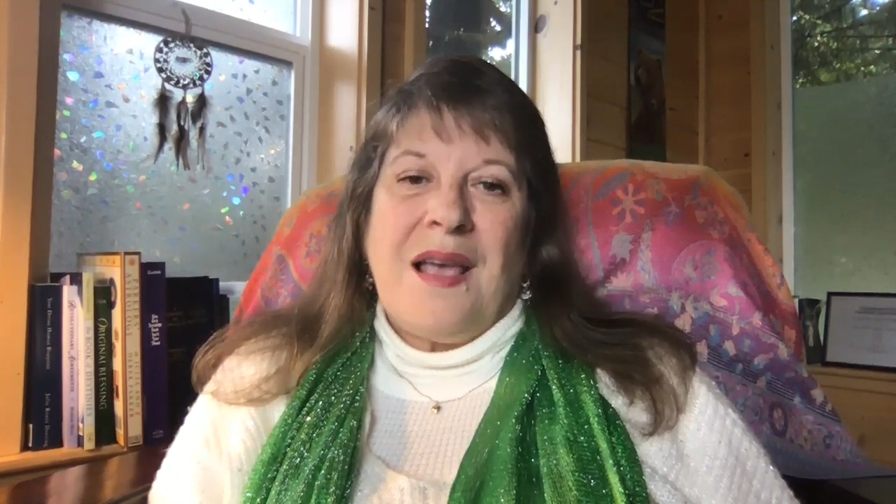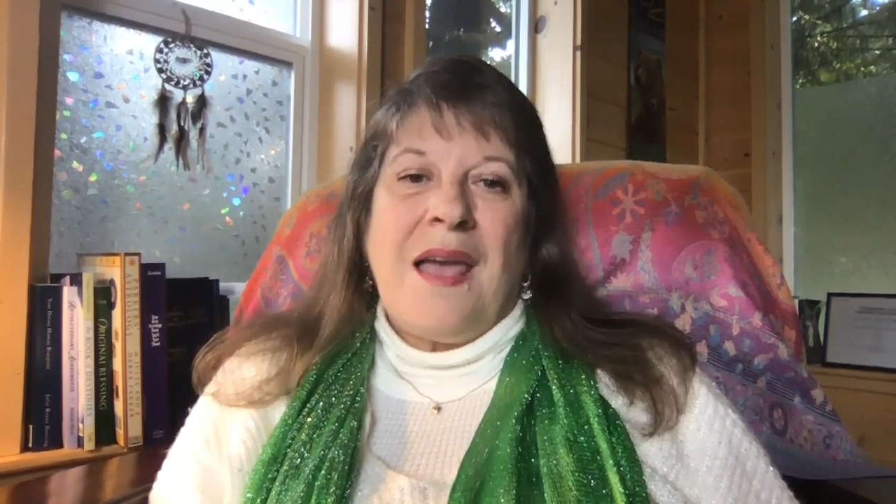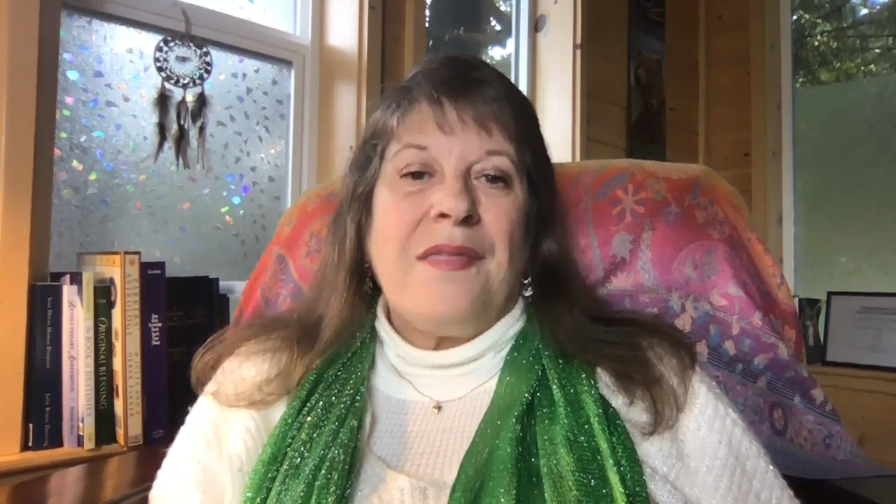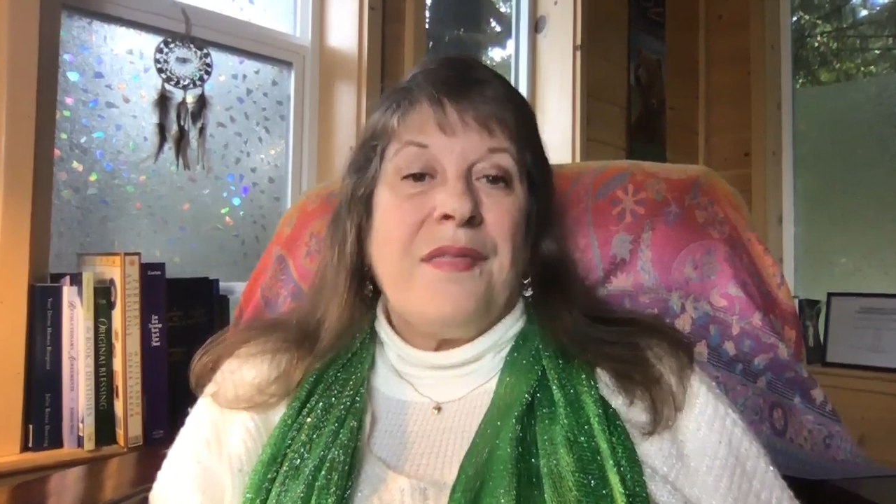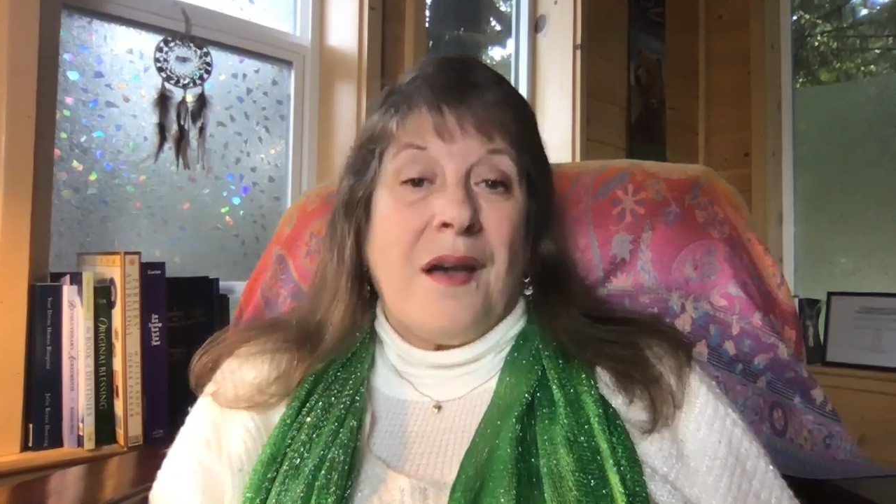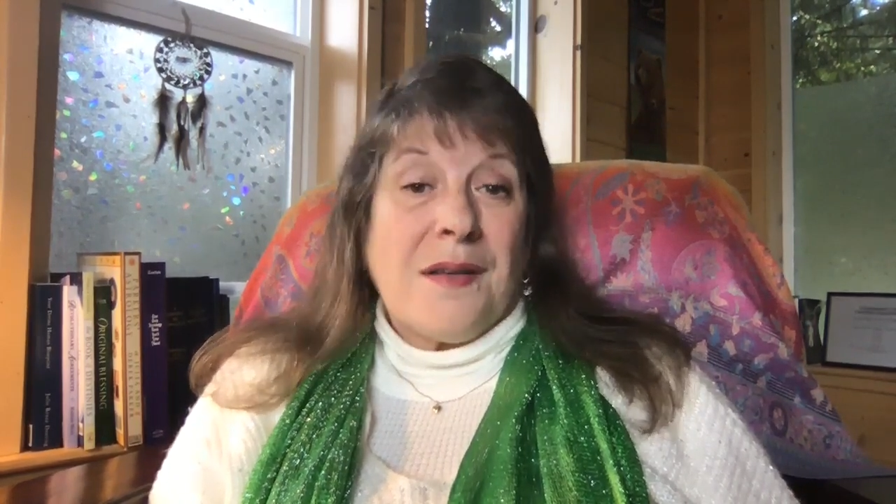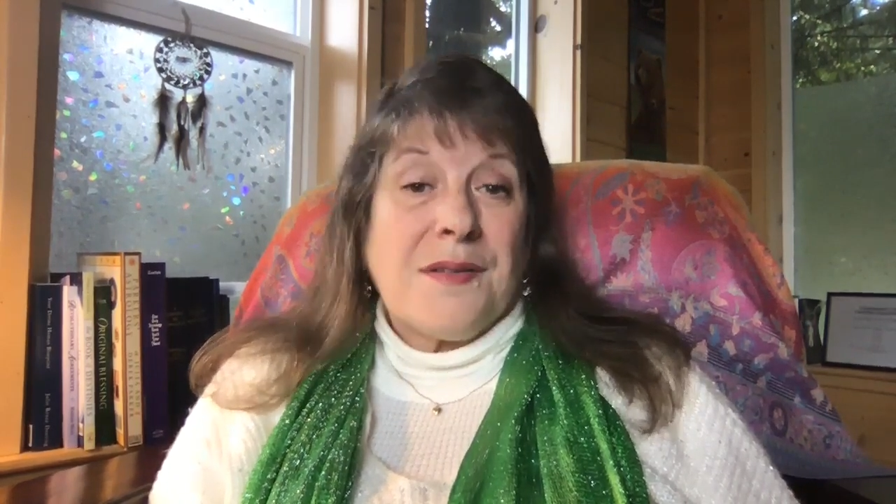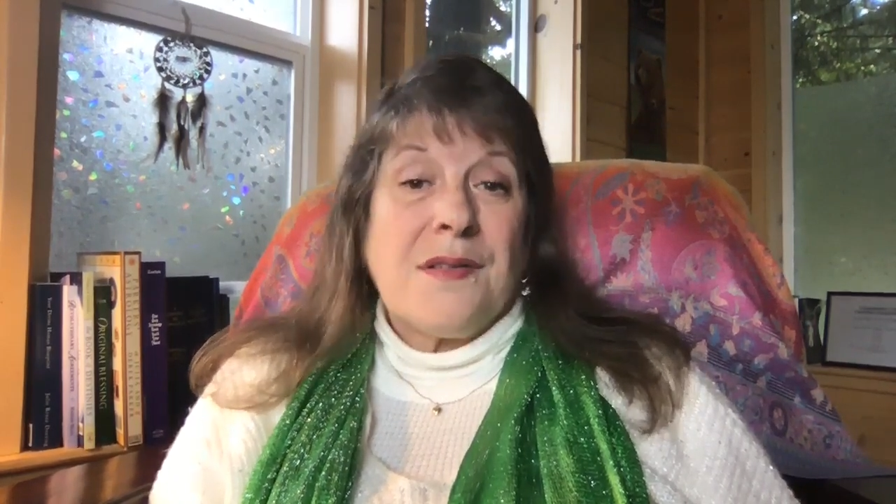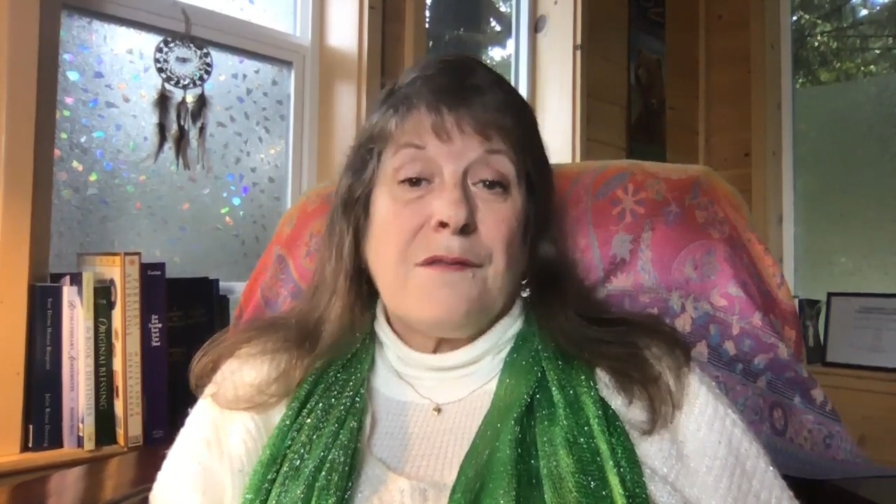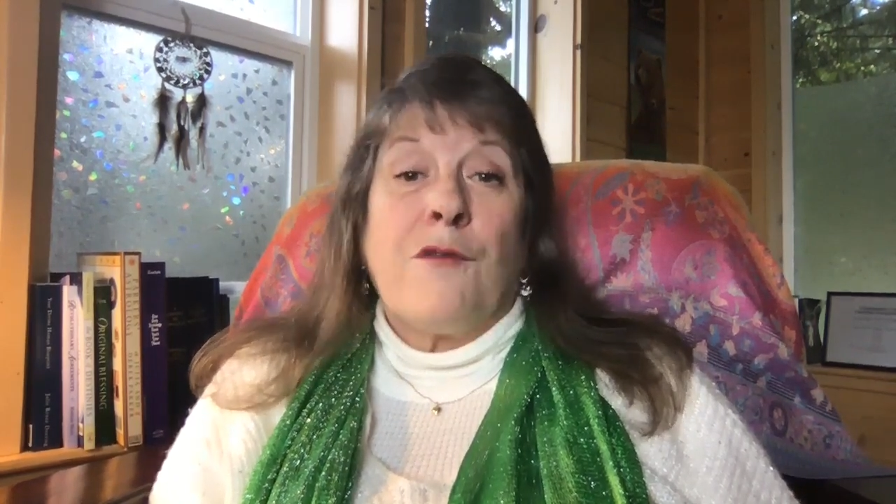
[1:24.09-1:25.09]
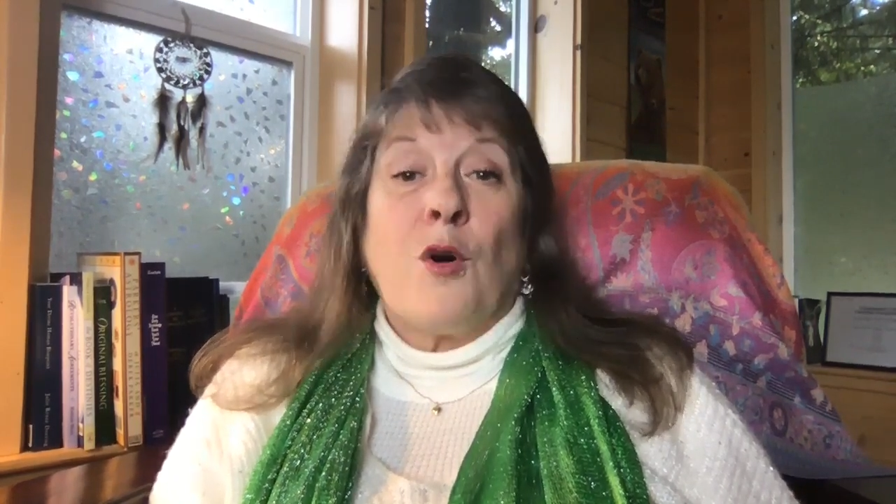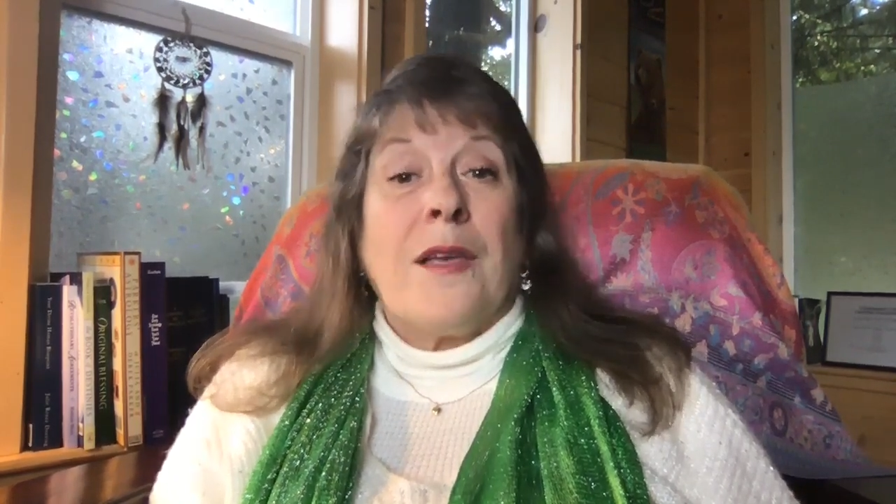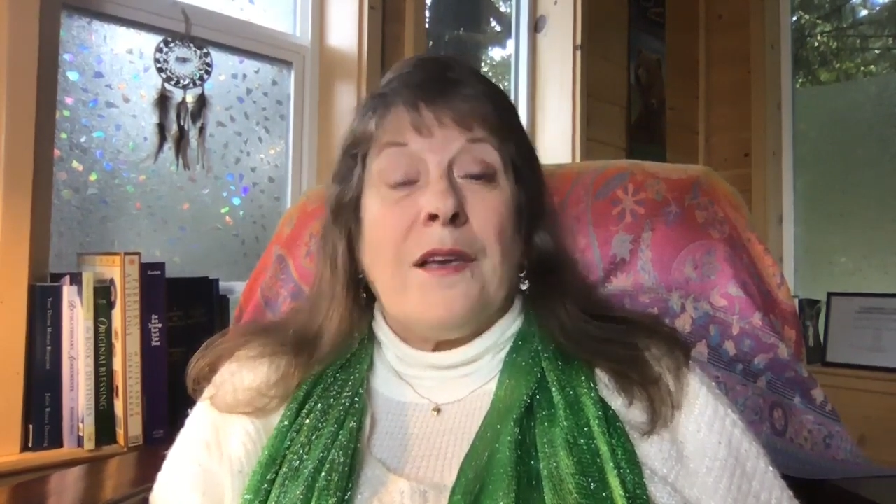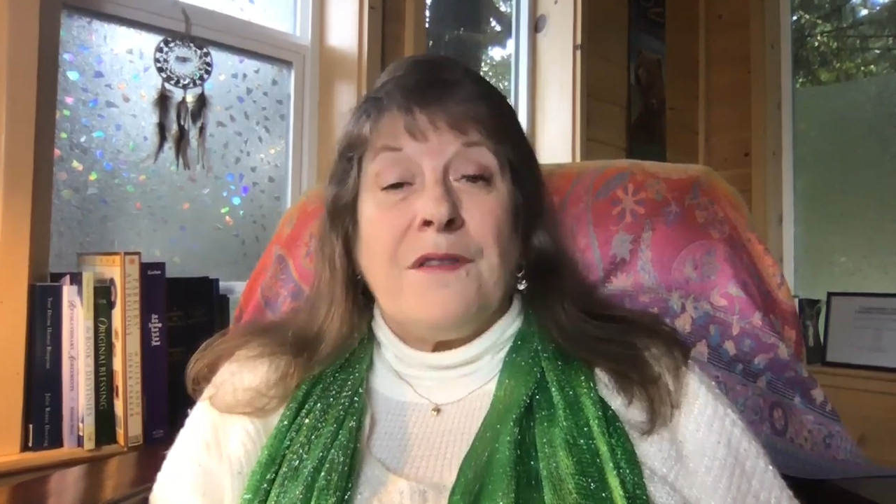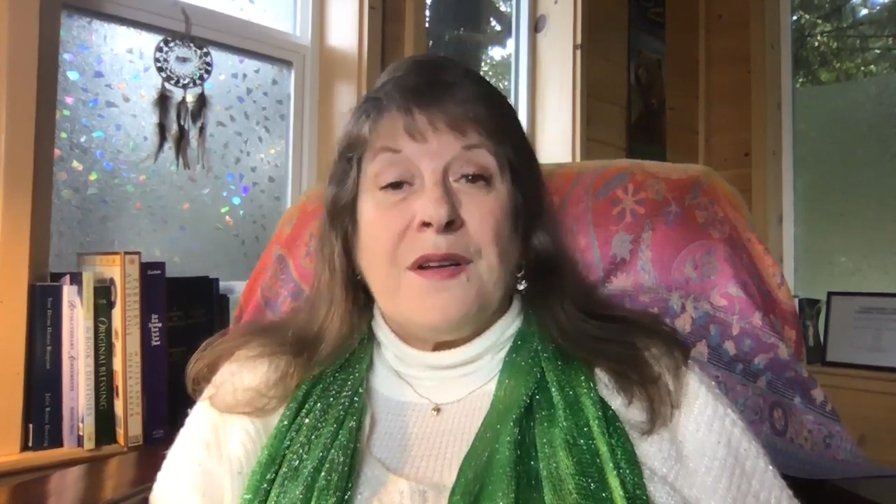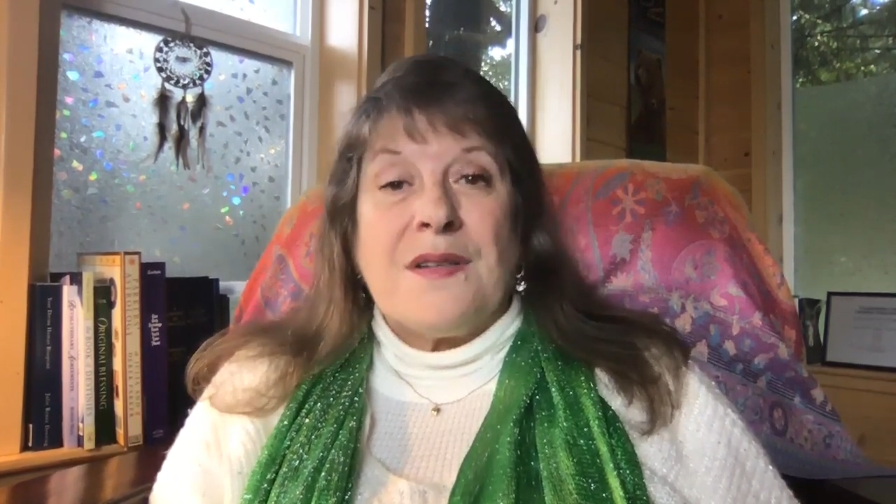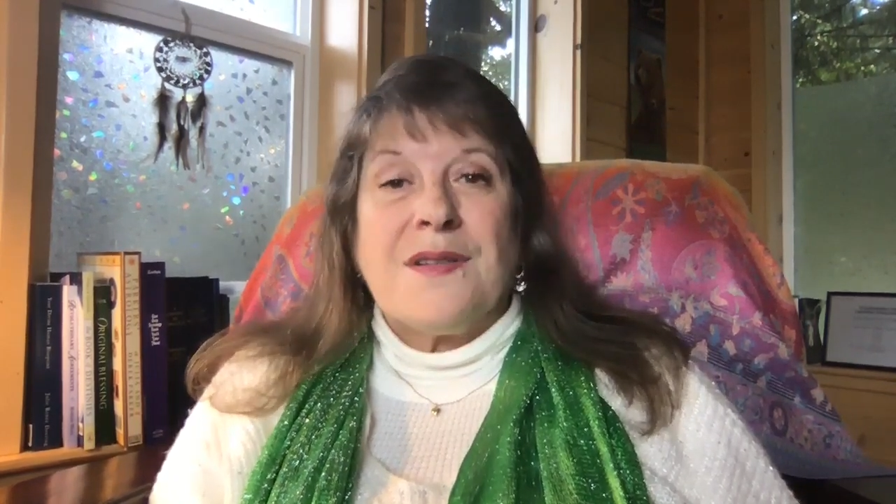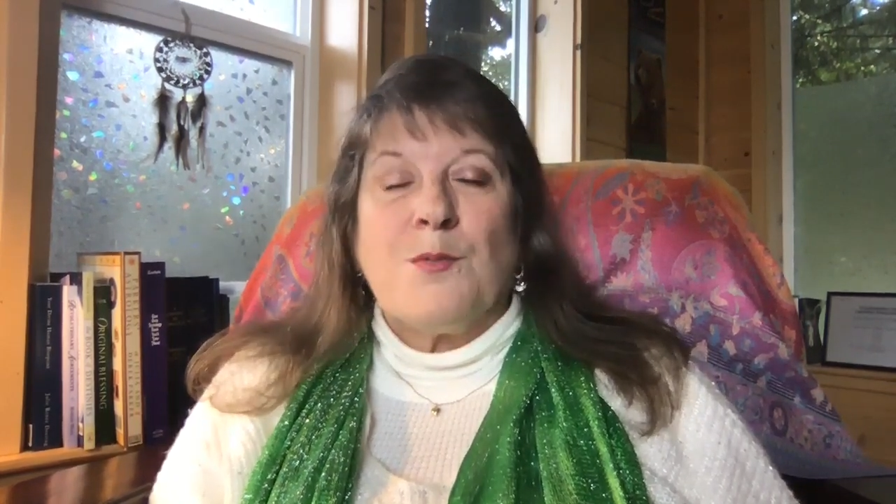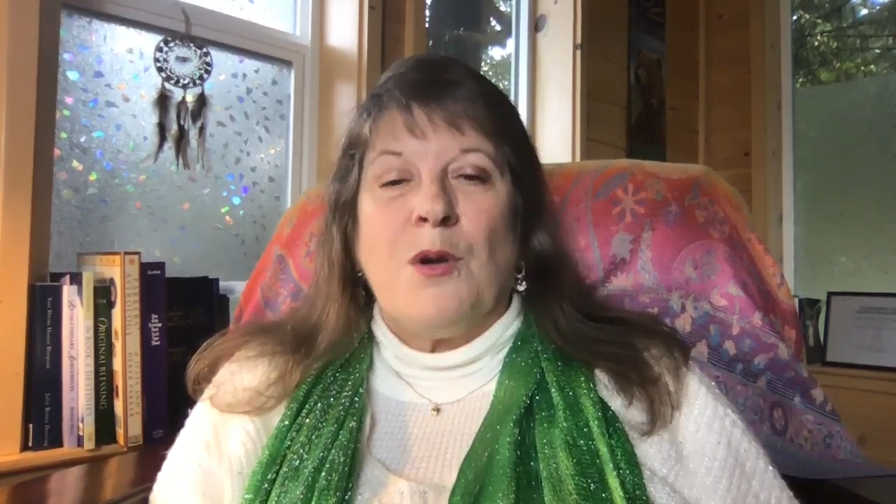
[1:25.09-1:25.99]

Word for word: and thus forgiveness